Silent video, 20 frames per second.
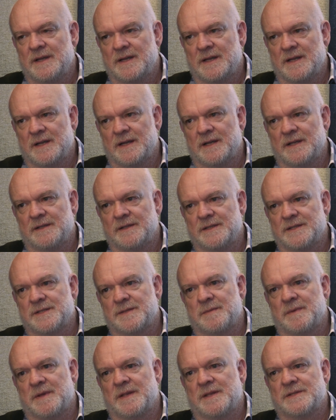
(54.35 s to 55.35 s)
And there's
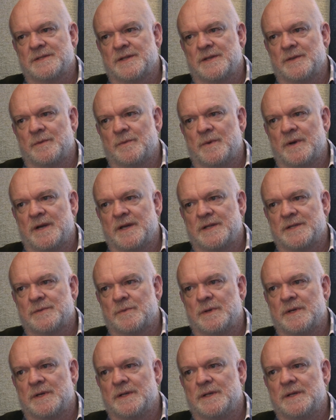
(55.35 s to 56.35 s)
some others on the way as
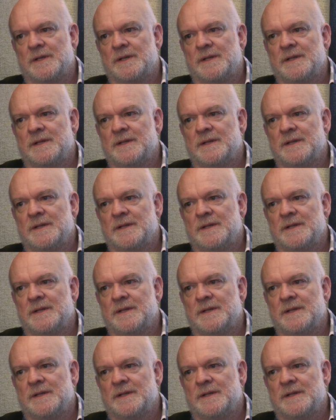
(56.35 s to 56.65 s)
well.